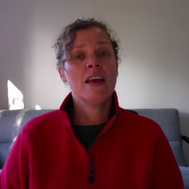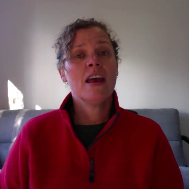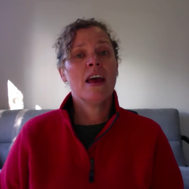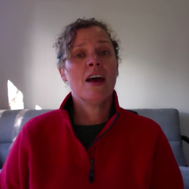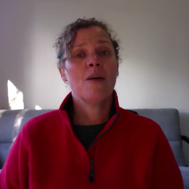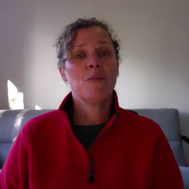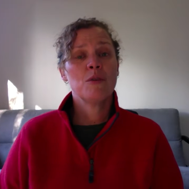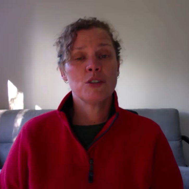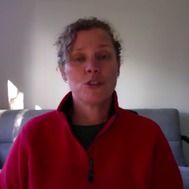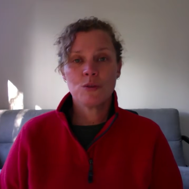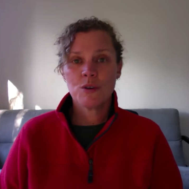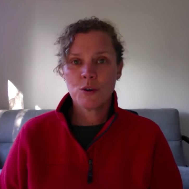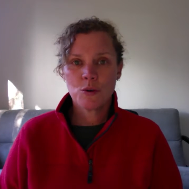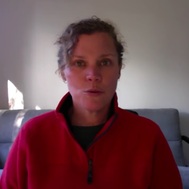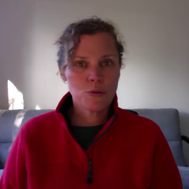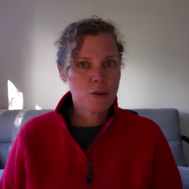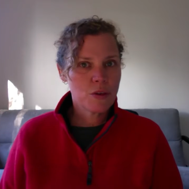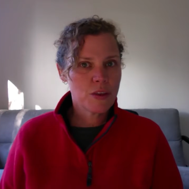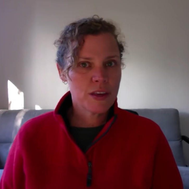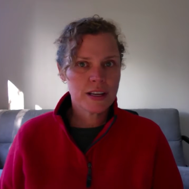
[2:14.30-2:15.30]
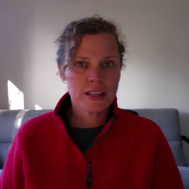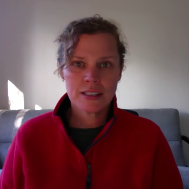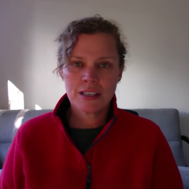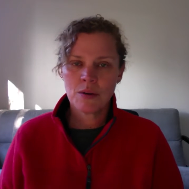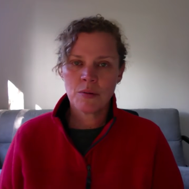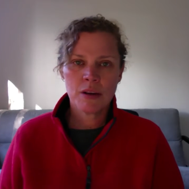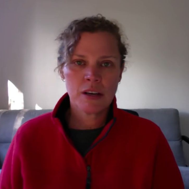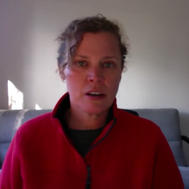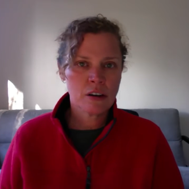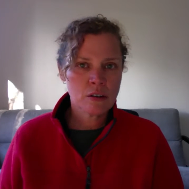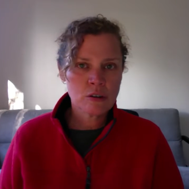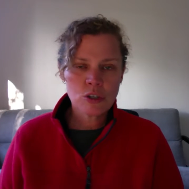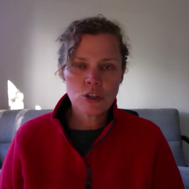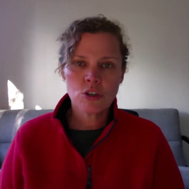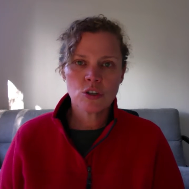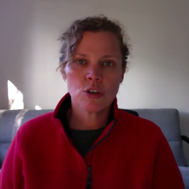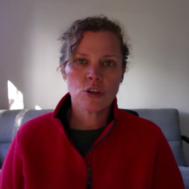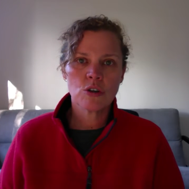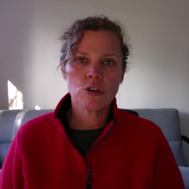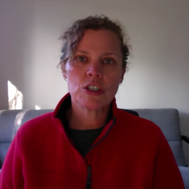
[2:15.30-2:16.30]
and we're doing all the things that we know to
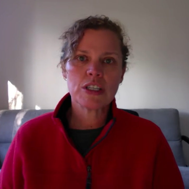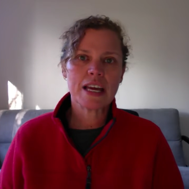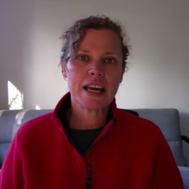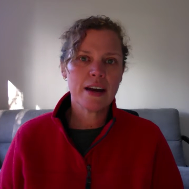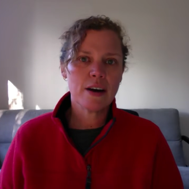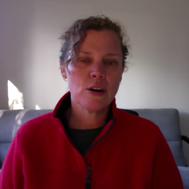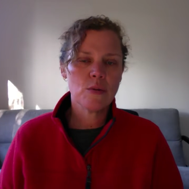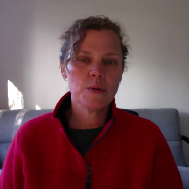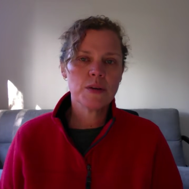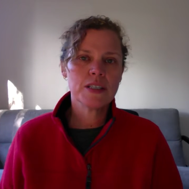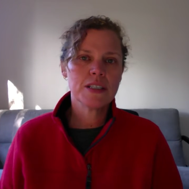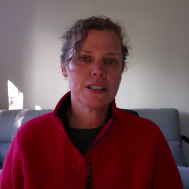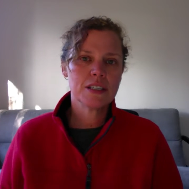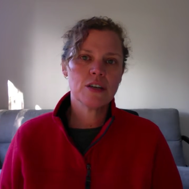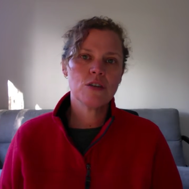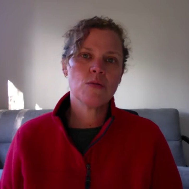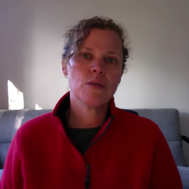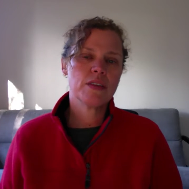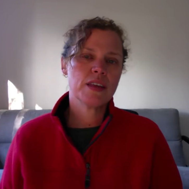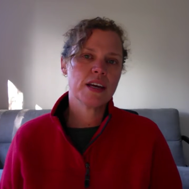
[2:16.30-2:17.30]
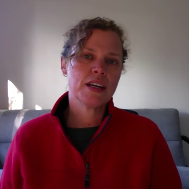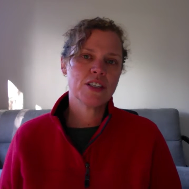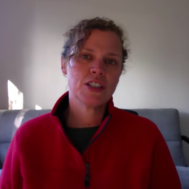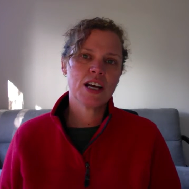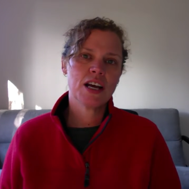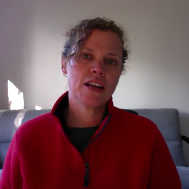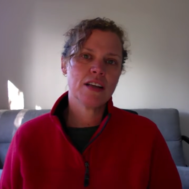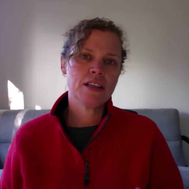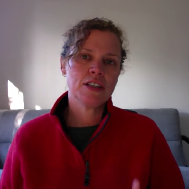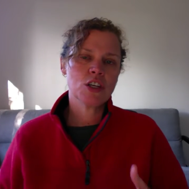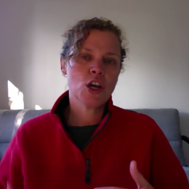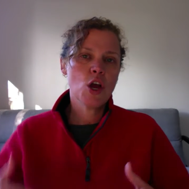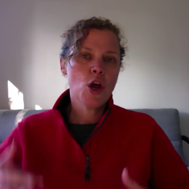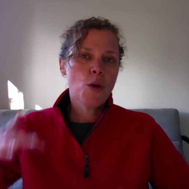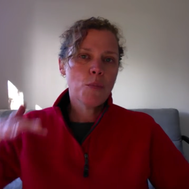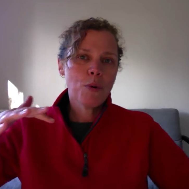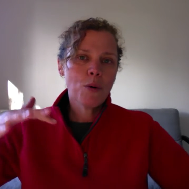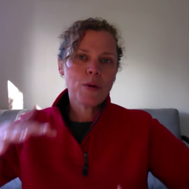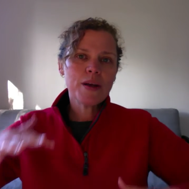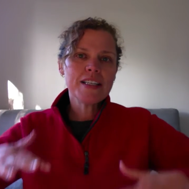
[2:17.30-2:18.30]
do to help us deal with that challenge.
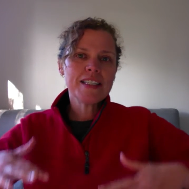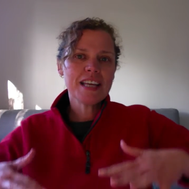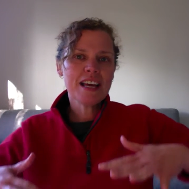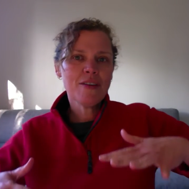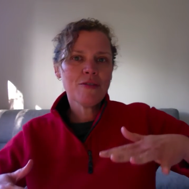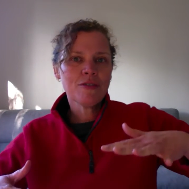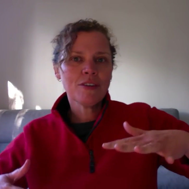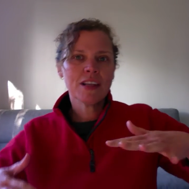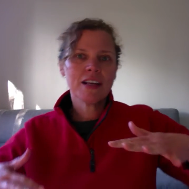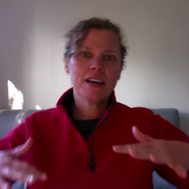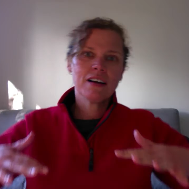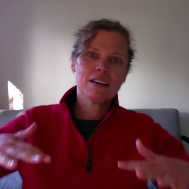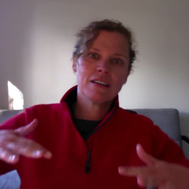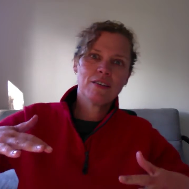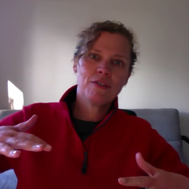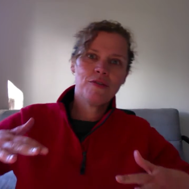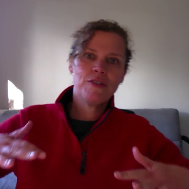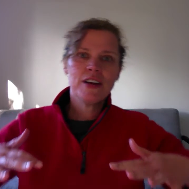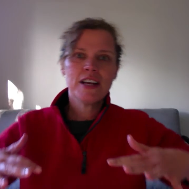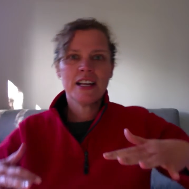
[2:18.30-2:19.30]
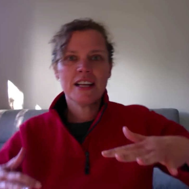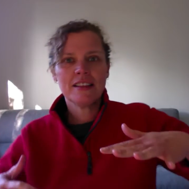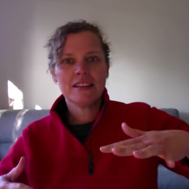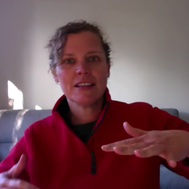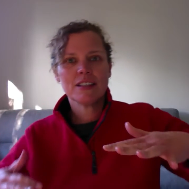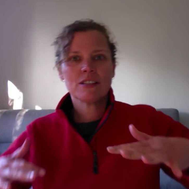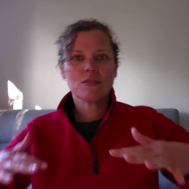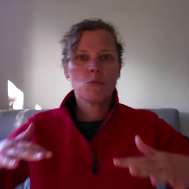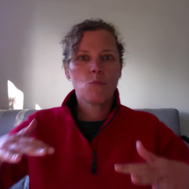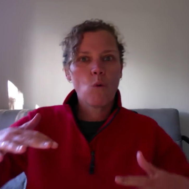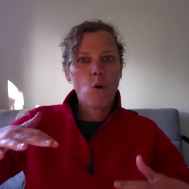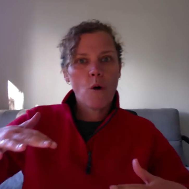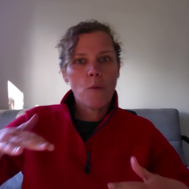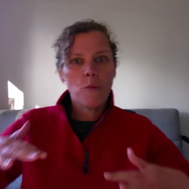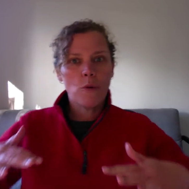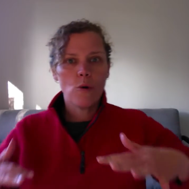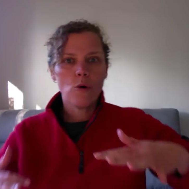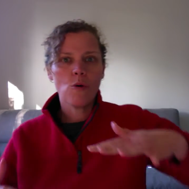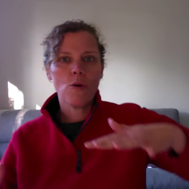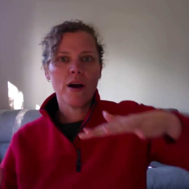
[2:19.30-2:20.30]
But we're definitely kind of feeling this
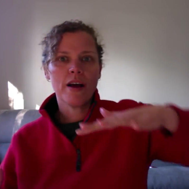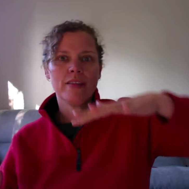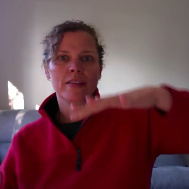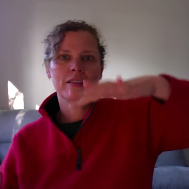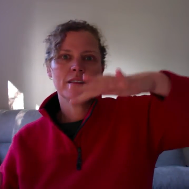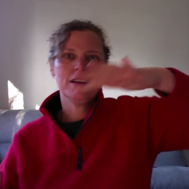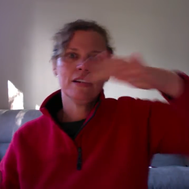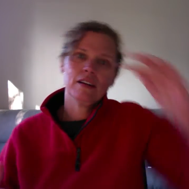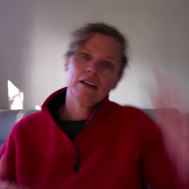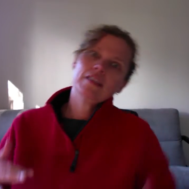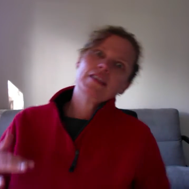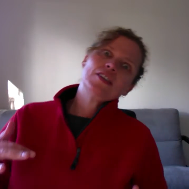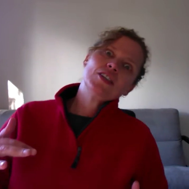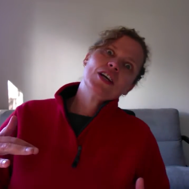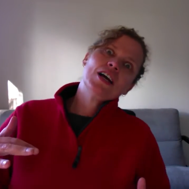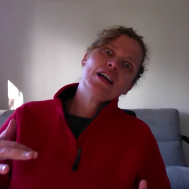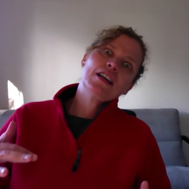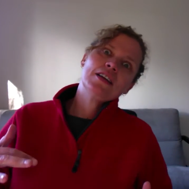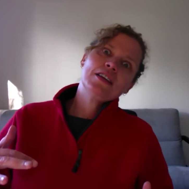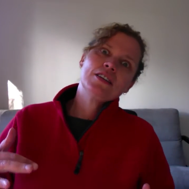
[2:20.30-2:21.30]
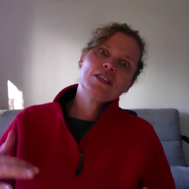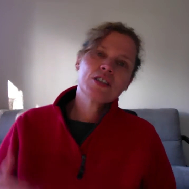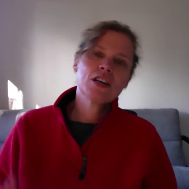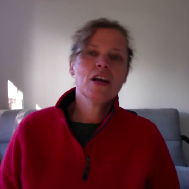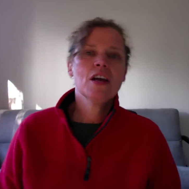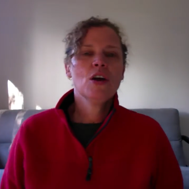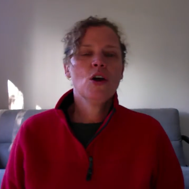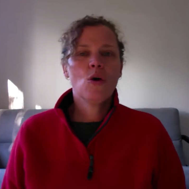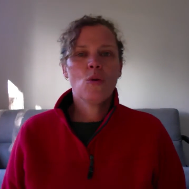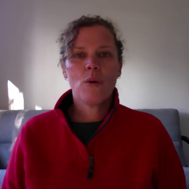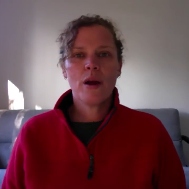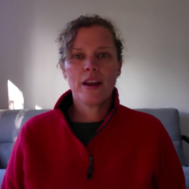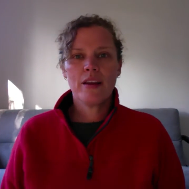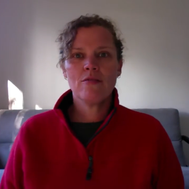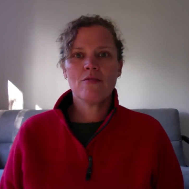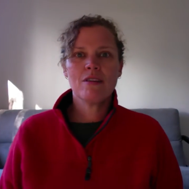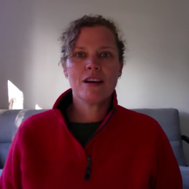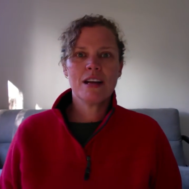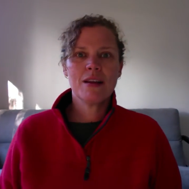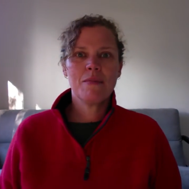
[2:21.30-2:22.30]
wobble, and the challenge went
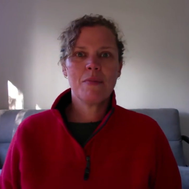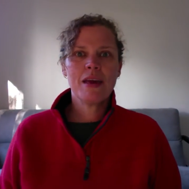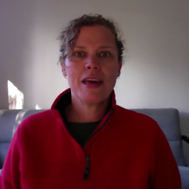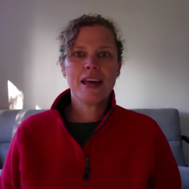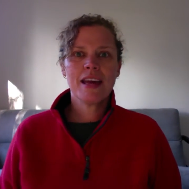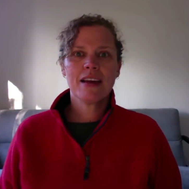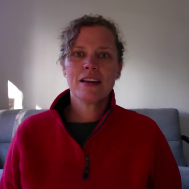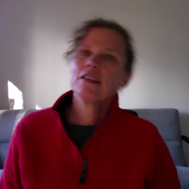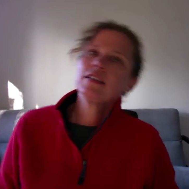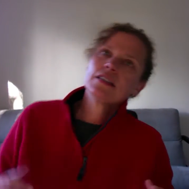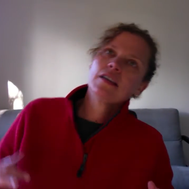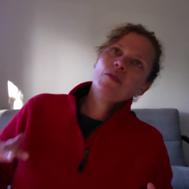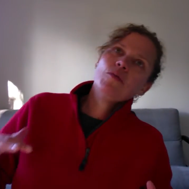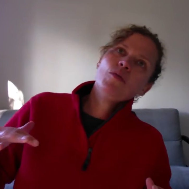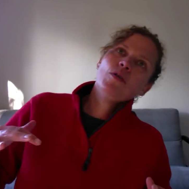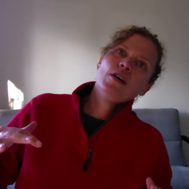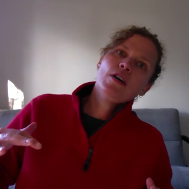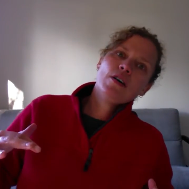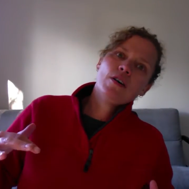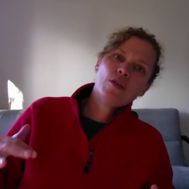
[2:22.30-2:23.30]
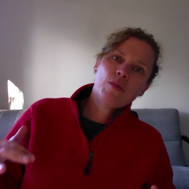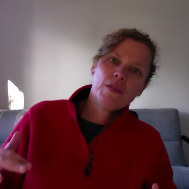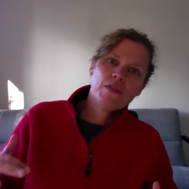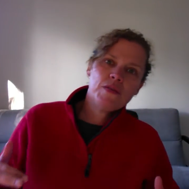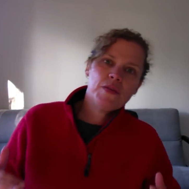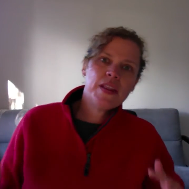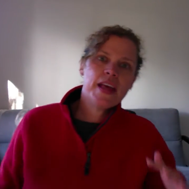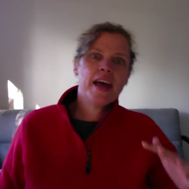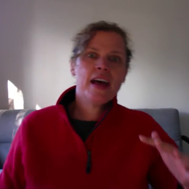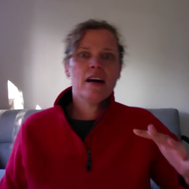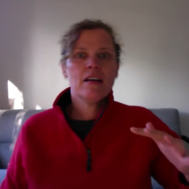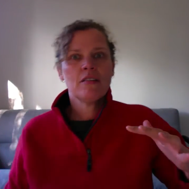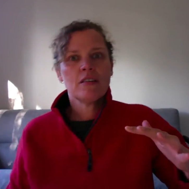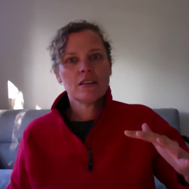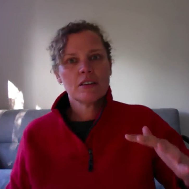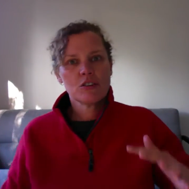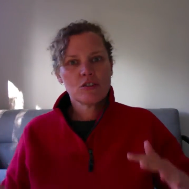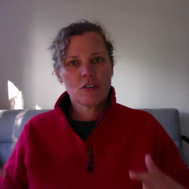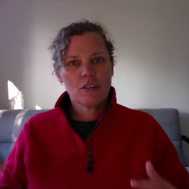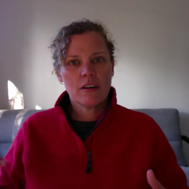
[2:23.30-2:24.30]
really big, and it's like, whoa, we've now got
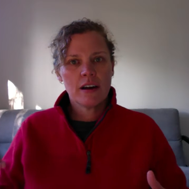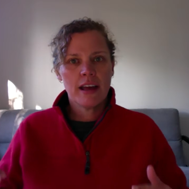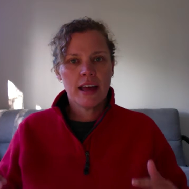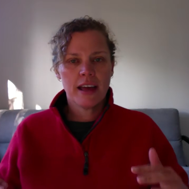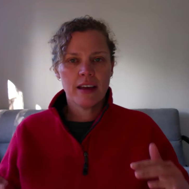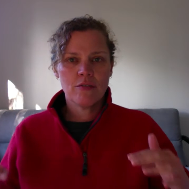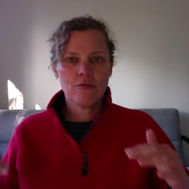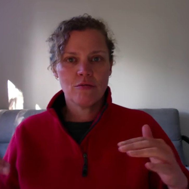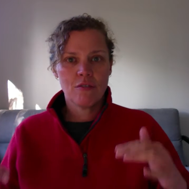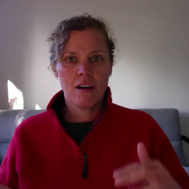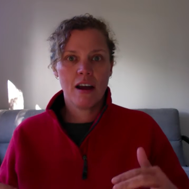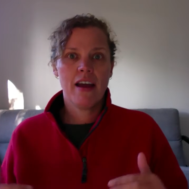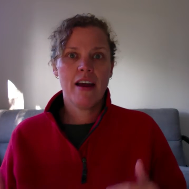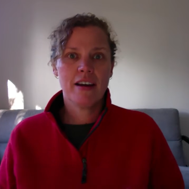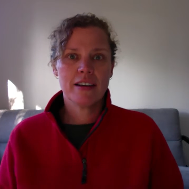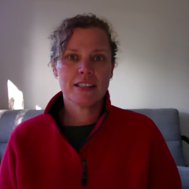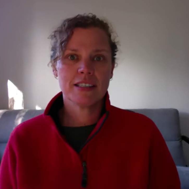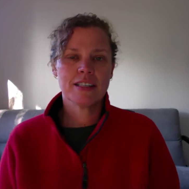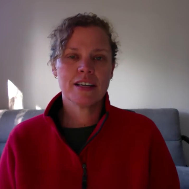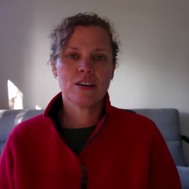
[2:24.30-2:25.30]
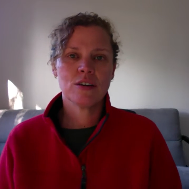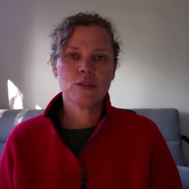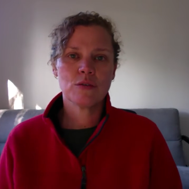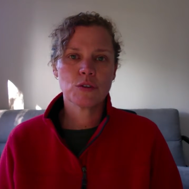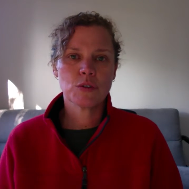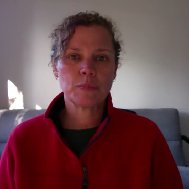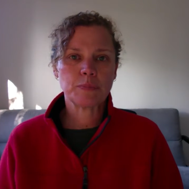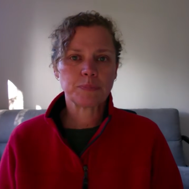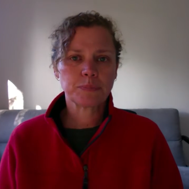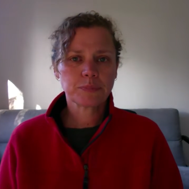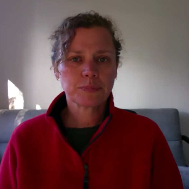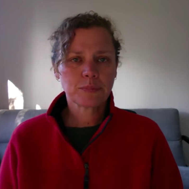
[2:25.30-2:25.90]
to try and right ourselves.